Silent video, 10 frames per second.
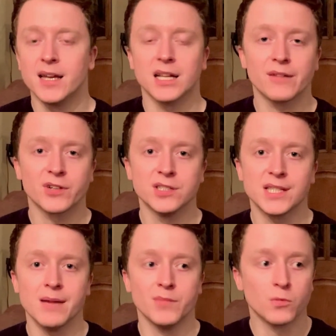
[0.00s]
You'll have
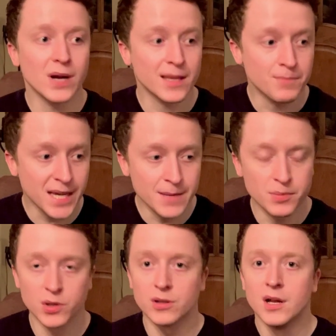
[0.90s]
contentment whether
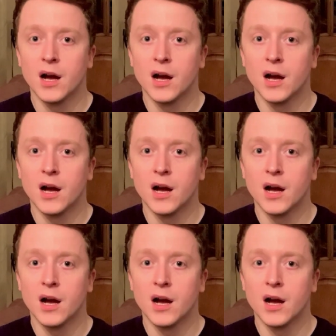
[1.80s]
people